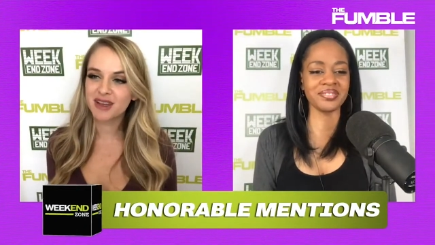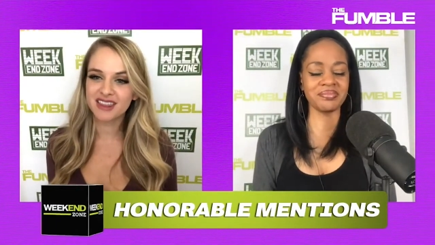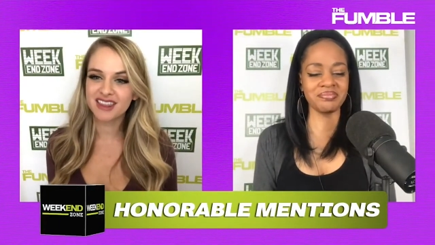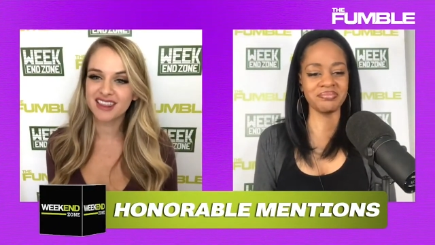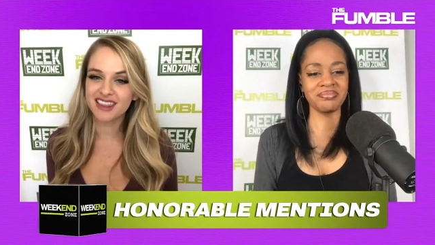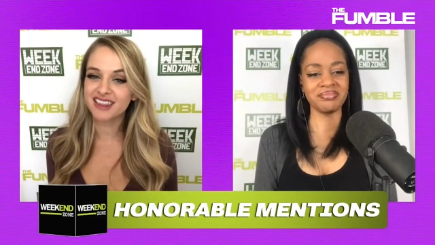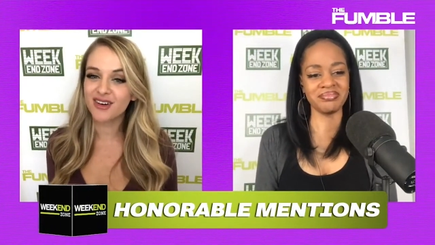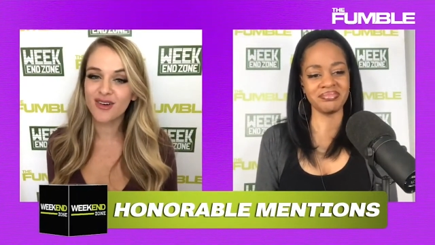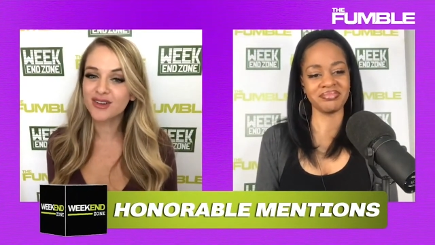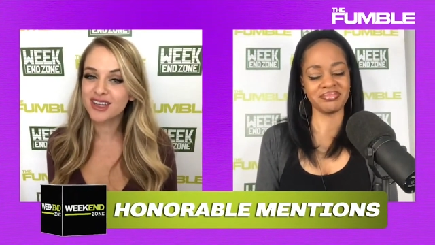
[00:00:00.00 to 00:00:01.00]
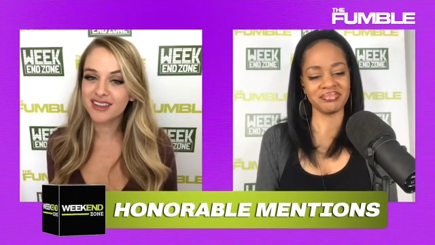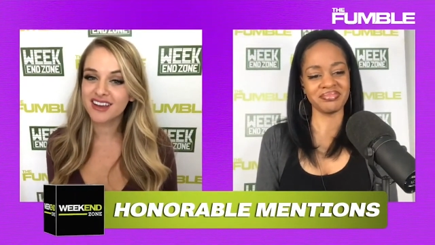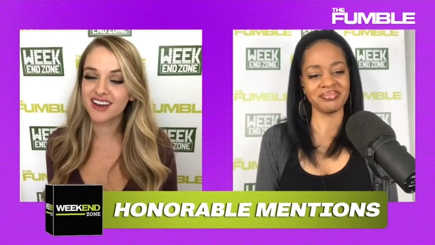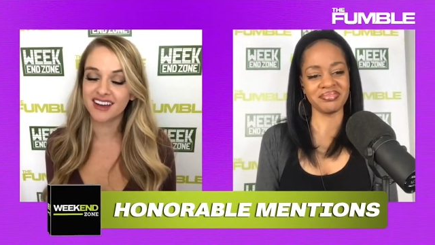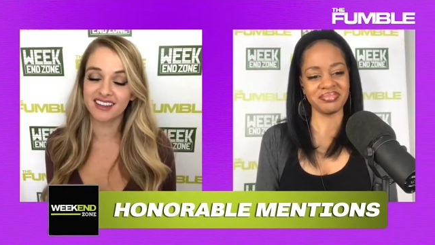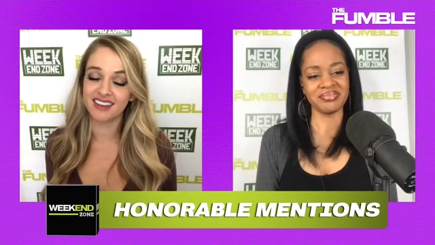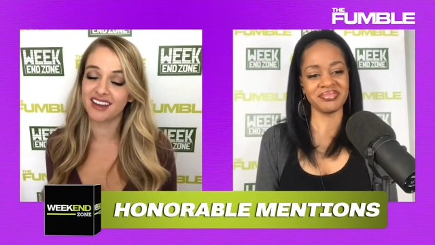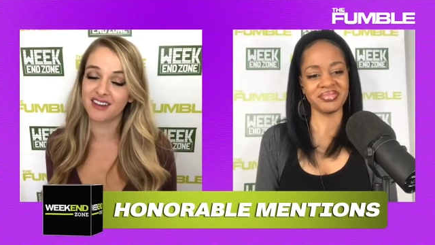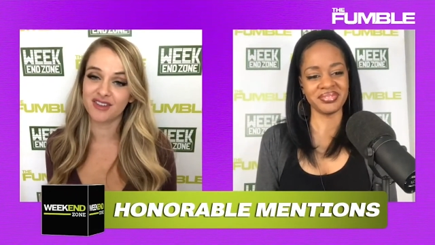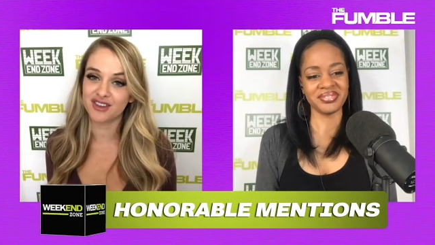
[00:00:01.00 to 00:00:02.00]
Speaker 1: time I, the only thing I could
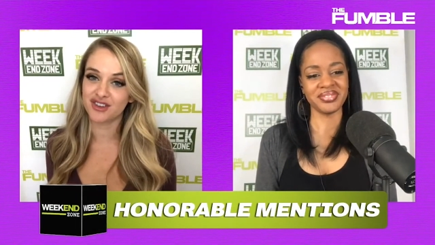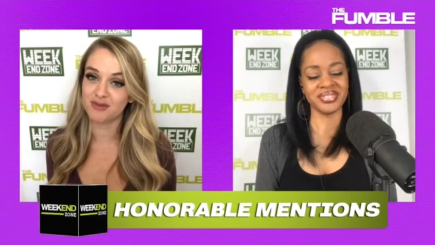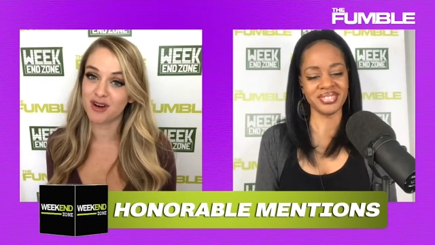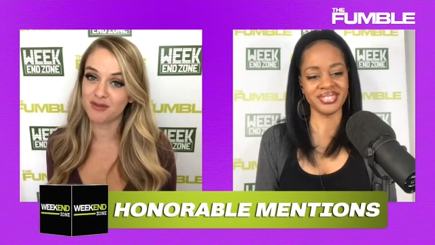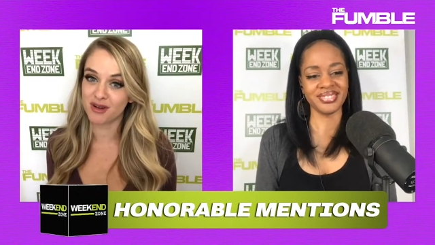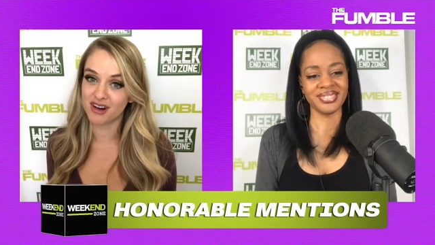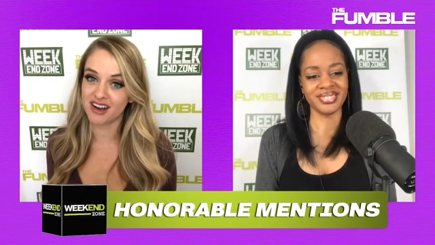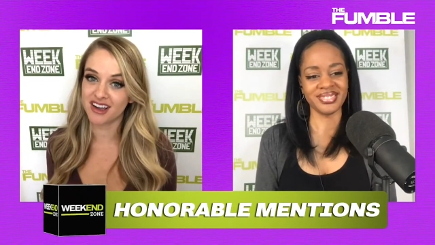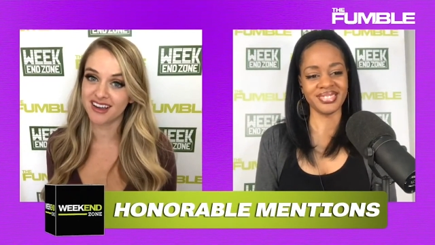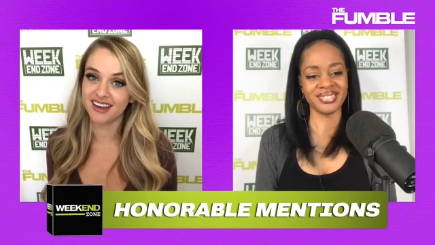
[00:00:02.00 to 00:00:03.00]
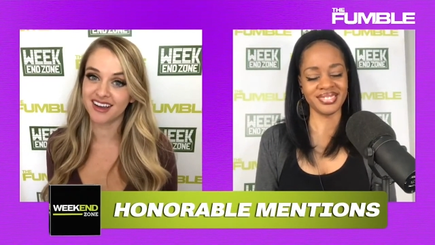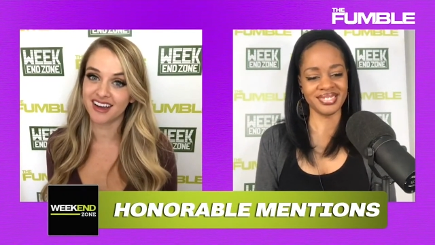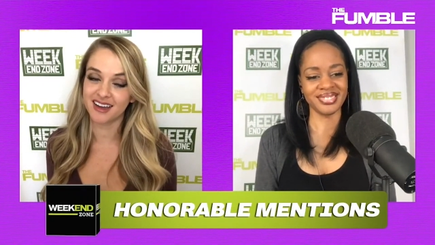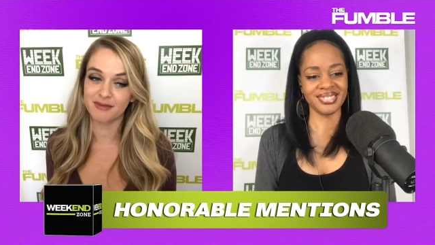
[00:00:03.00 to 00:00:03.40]
think of with Jamal Murray,